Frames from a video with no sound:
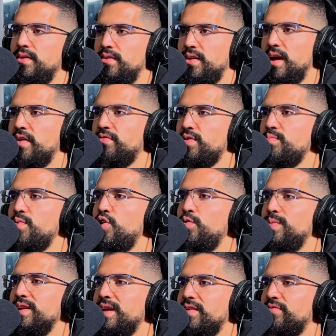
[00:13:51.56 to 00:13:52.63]
Every
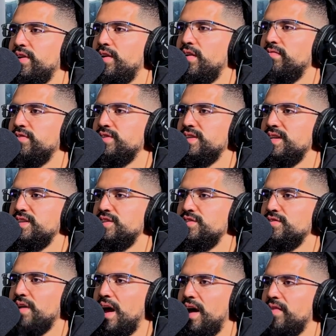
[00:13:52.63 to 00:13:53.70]
moment, every conversation
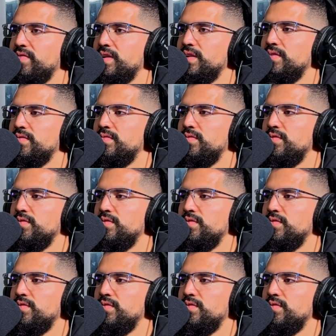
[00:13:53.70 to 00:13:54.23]
you're having,